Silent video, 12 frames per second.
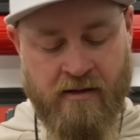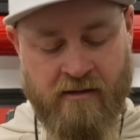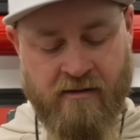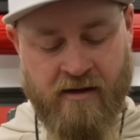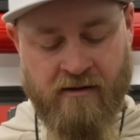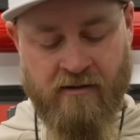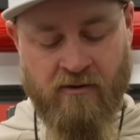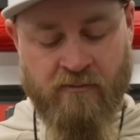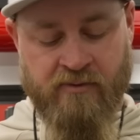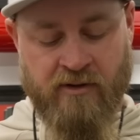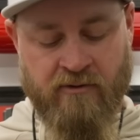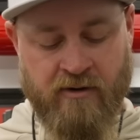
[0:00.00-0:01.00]
It's got a little
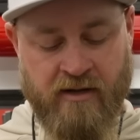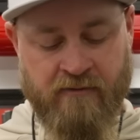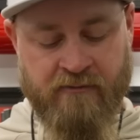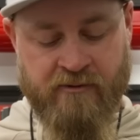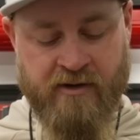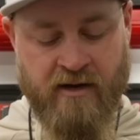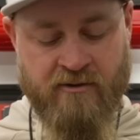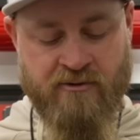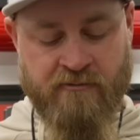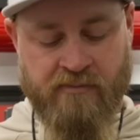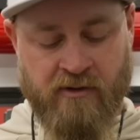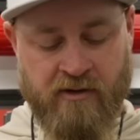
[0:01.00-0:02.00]
blue in it for
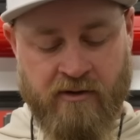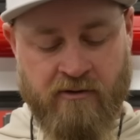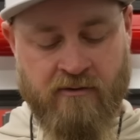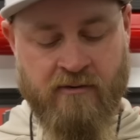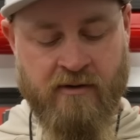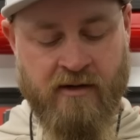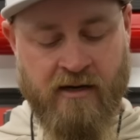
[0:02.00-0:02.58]
Dodger Blue.